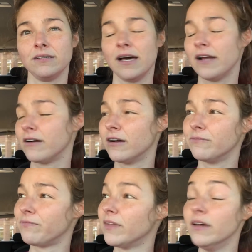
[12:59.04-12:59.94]
I don't know,
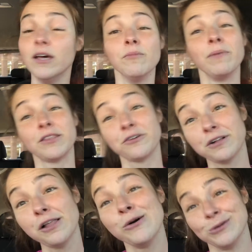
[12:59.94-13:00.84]
but they're
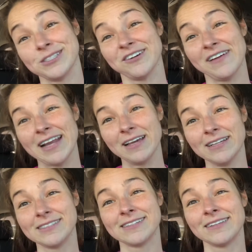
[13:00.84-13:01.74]
closed already.
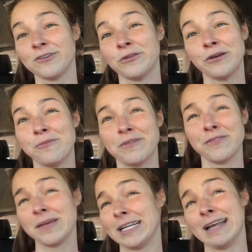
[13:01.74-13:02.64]
So they're only open
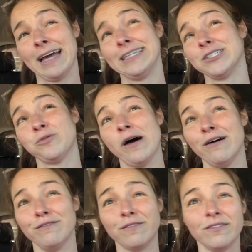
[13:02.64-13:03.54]
from like 9 to
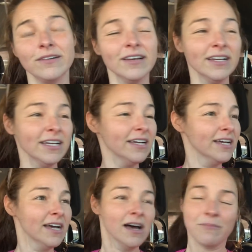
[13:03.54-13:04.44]
12.
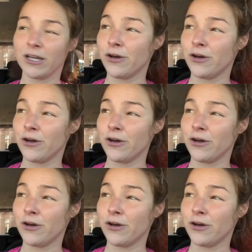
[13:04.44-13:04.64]
I'm gonna